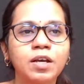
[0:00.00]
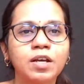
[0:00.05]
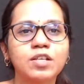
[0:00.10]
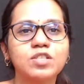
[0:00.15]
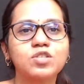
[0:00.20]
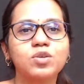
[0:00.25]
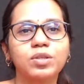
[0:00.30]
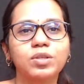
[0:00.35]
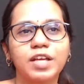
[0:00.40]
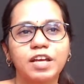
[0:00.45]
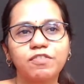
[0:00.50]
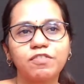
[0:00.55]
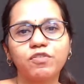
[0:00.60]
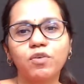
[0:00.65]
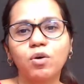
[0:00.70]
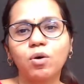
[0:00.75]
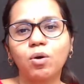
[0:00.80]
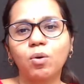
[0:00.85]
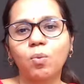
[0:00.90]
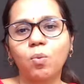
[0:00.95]
So
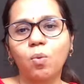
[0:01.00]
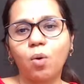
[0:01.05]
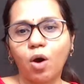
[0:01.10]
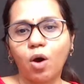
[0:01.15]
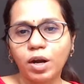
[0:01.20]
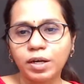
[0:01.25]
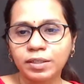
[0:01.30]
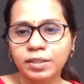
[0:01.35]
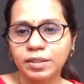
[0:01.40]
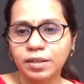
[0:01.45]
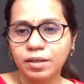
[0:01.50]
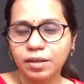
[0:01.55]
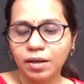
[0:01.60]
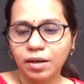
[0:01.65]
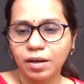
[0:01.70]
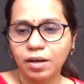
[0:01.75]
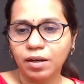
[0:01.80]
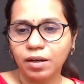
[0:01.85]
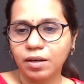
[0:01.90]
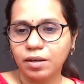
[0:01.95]
therefore, what
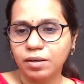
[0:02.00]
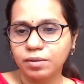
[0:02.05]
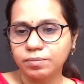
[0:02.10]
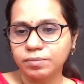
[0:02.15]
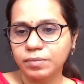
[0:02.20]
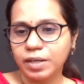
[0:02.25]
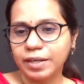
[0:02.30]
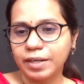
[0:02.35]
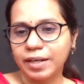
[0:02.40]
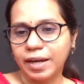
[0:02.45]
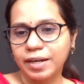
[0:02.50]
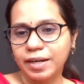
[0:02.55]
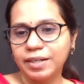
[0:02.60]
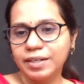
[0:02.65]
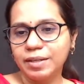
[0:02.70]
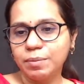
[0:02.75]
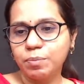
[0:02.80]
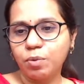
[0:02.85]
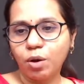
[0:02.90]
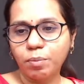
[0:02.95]
at
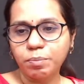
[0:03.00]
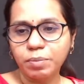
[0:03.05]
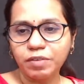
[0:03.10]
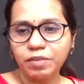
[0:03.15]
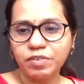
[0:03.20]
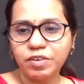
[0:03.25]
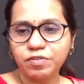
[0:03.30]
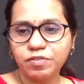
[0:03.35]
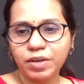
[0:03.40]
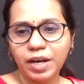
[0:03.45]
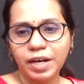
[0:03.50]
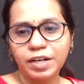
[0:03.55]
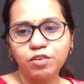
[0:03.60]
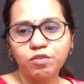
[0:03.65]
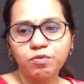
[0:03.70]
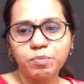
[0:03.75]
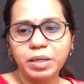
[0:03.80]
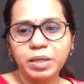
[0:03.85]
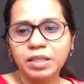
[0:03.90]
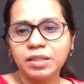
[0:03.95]
IIT Bombay we've kind
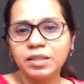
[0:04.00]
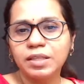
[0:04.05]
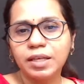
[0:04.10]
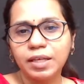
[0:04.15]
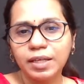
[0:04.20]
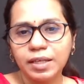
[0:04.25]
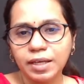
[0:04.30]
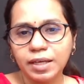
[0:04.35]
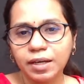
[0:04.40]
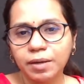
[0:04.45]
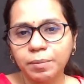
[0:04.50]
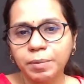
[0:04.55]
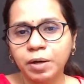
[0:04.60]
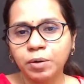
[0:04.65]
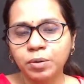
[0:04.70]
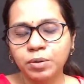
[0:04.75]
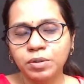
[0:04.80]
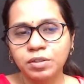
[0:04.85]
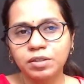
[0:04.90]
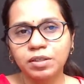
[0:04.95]
of been thinking
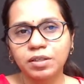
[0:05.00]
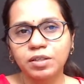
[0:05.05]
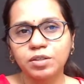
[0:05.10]
about